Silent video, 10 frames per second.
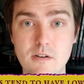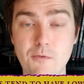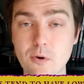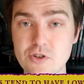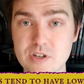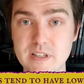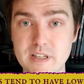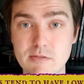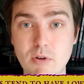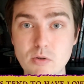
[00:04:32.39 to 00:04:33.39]

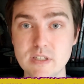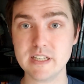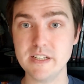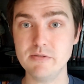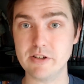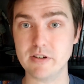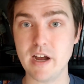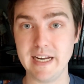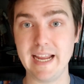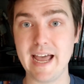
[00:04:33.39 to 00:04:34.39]
Fortunately, rogues can use their
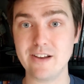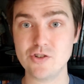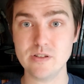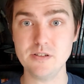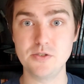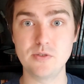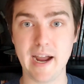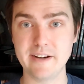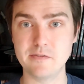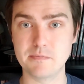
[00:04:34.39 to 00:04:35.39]
Cunning action to
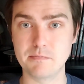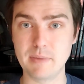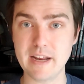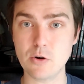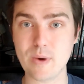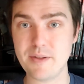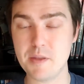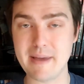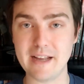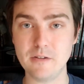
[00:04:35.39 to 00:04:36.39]
kind of get around
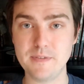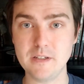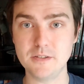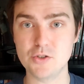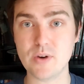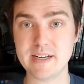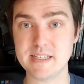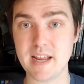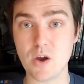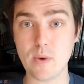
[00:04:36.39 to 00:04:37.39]
the battlefield and try to
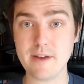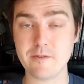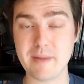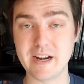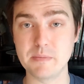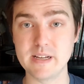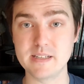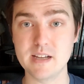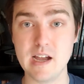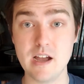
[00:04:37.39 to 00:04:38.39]
stay away from enemies,